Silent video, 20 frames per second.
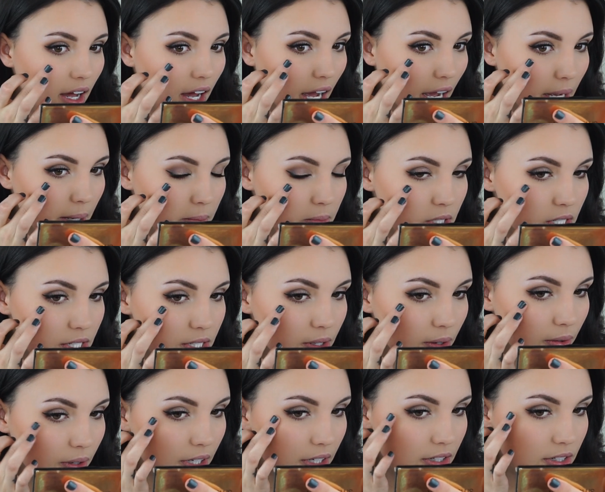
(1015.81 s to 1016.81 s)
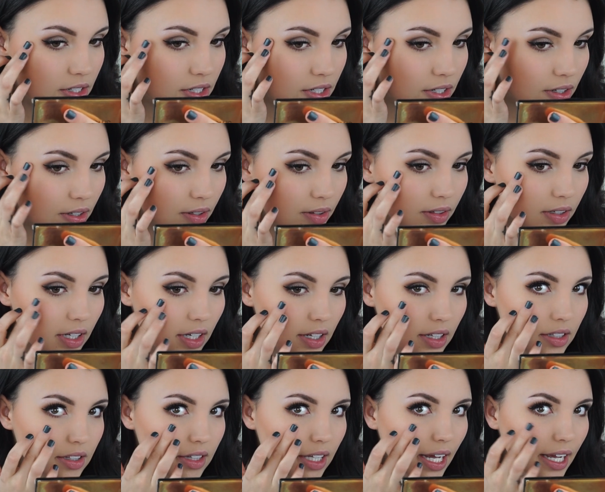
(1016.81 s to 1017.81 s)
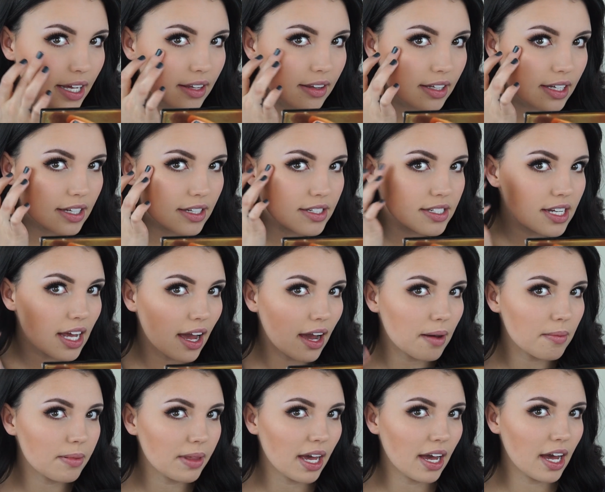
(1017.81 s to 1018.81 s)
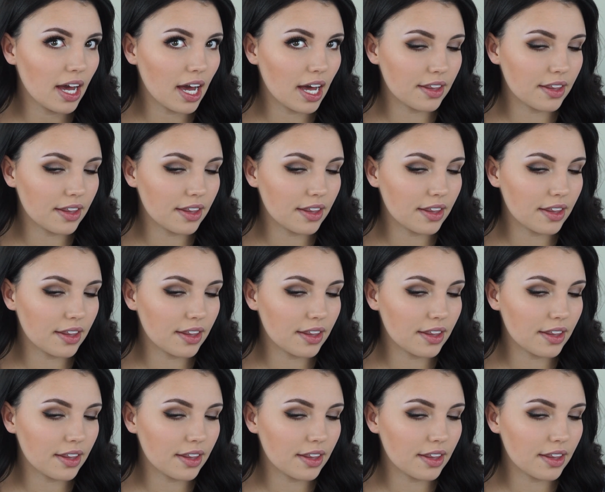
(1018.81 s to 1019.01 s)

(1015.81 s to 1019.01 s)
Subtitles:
I'm just going to lightly tap that